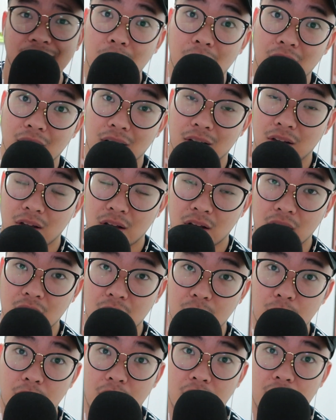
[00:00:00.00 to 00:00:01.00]
My
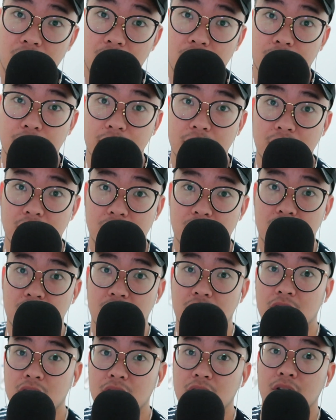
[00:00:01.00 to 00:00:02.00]
team have
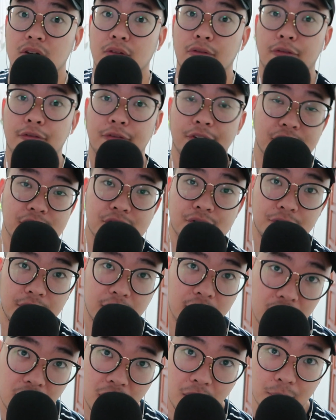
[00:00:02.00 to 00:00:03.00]
achieved first
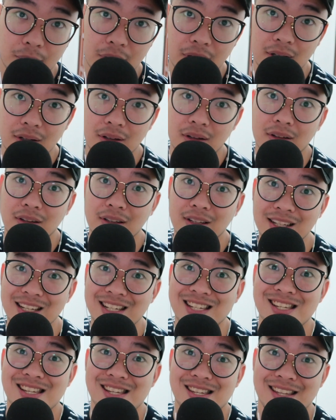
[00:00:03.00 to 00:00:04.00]
runner-up in
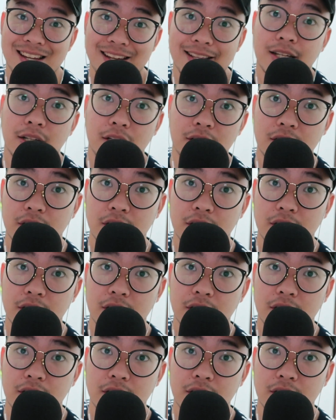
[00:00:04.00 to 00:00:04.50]
this standard